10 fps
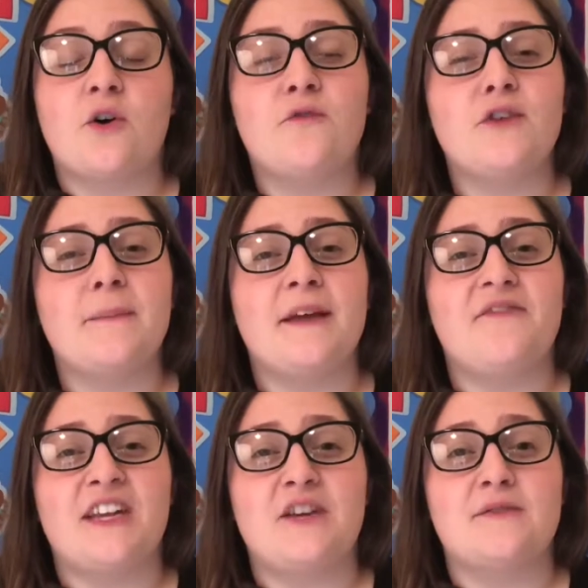hopefully make
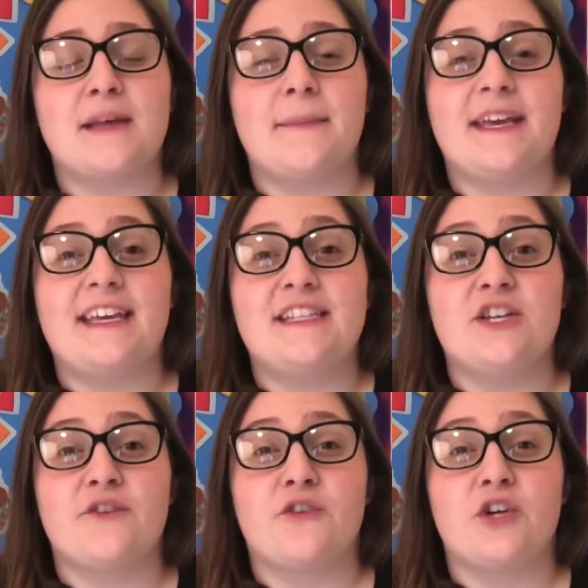videos that make it
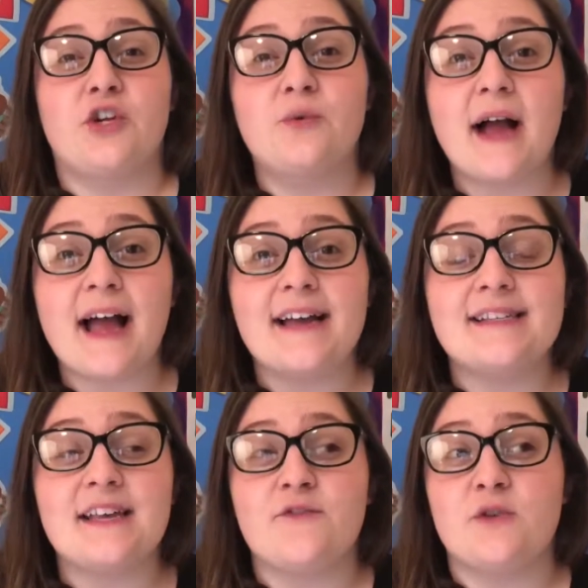easier for you
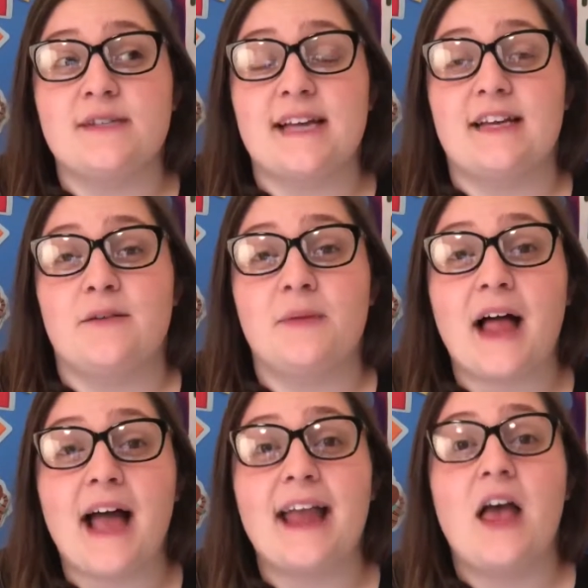guys if you decide to
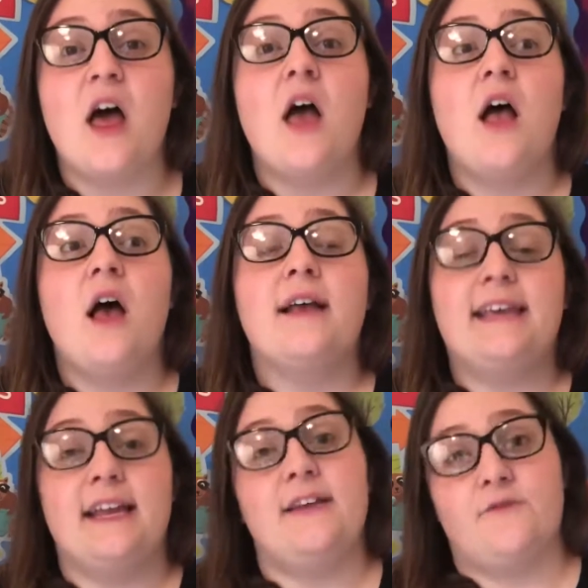apply,
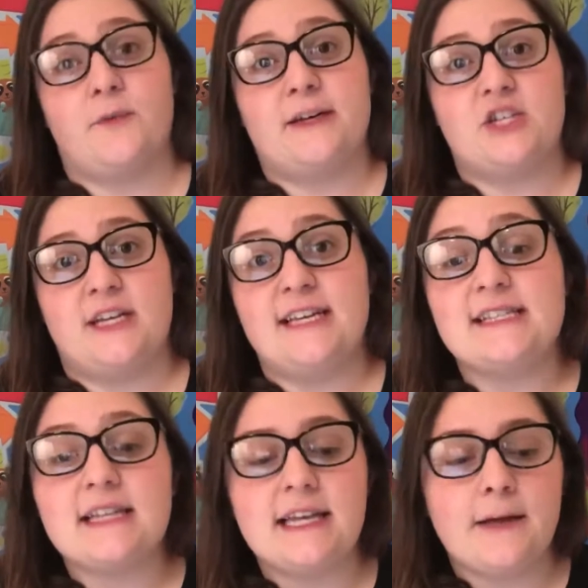get information
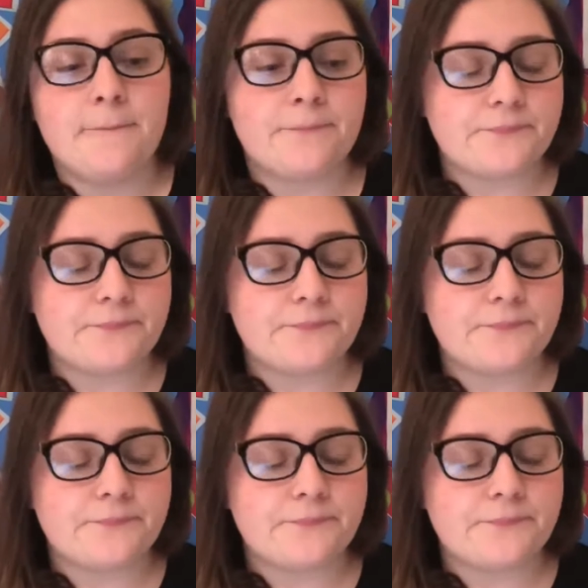easily.